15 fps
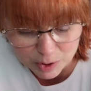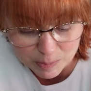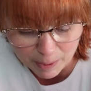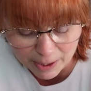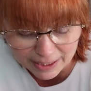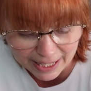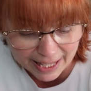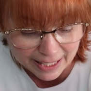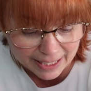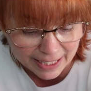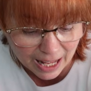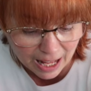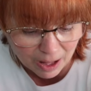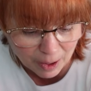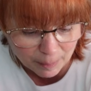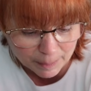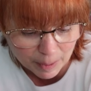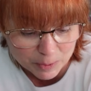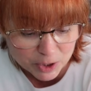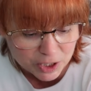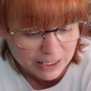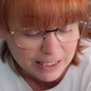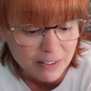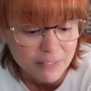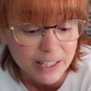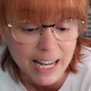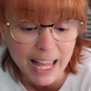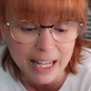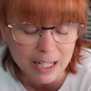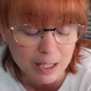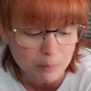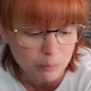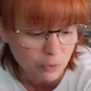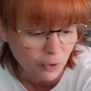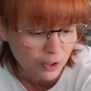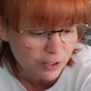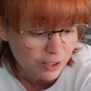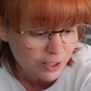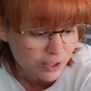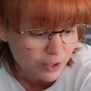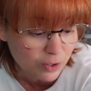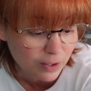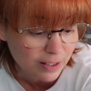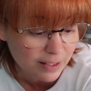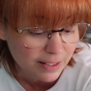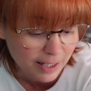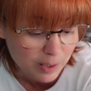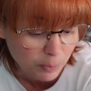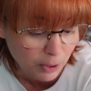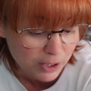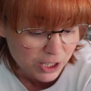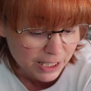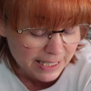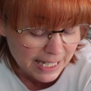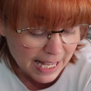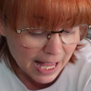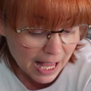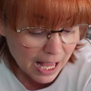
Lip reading: spot, and I'm just gonna leave it and move on to the next project.